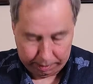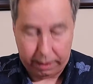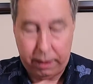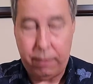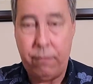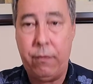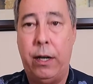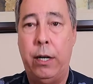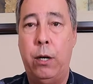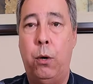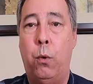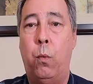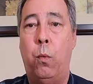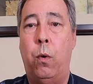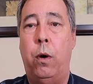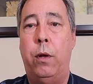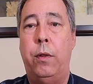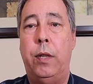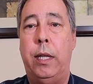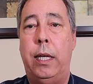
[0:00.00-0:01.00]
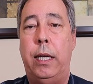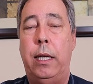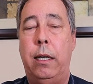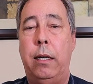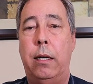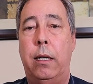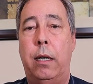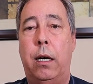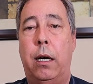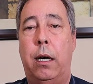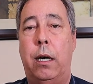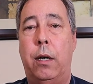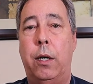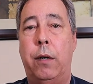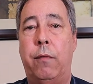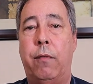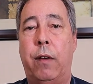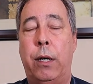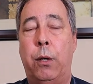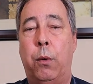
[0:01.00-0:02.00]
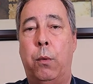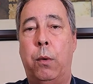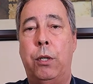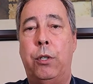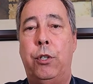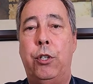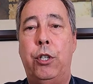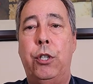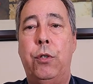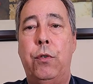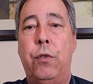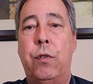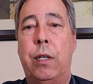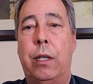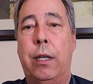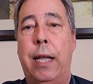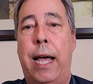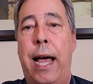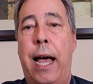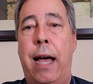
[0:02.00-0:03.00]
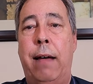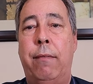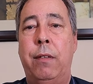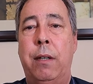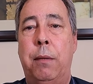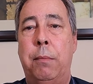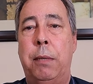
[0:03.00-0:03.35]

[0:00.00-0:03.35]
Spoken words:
If I don't want to use the lav,